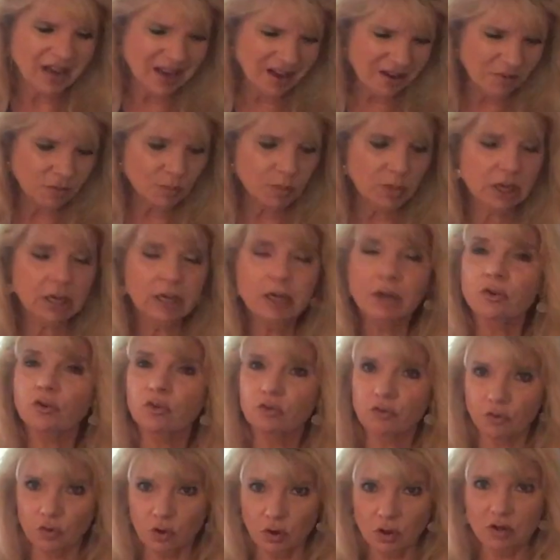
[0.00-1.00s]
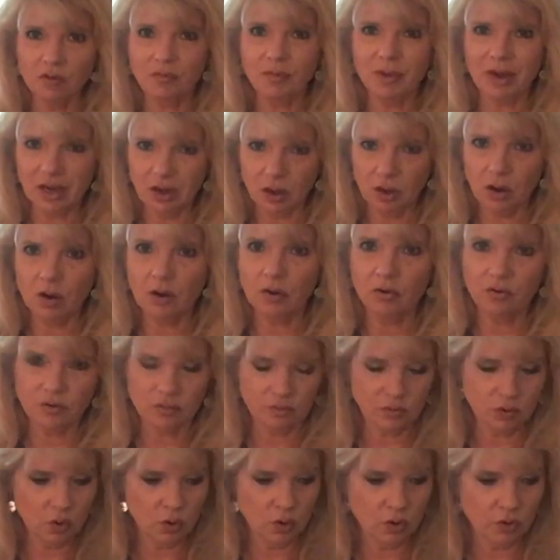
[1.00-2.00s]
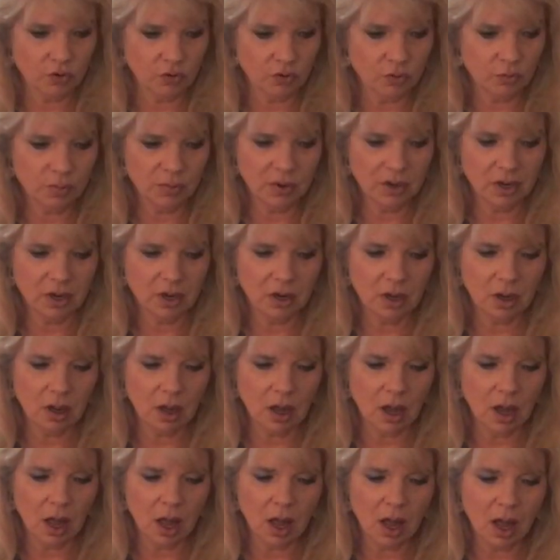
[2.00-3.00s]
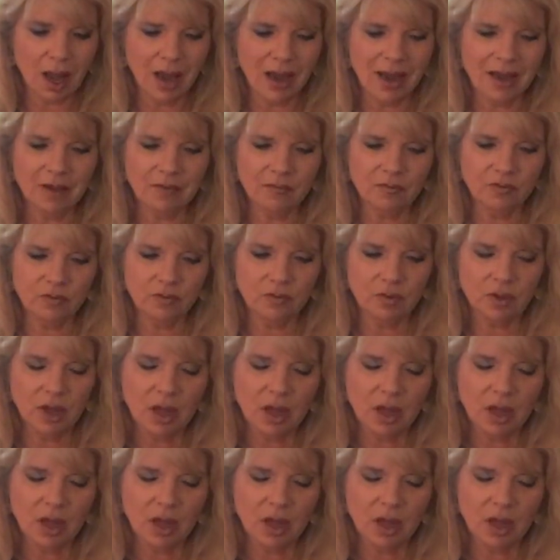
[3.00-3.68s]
I have meanings for all of my cards, of course, but I have,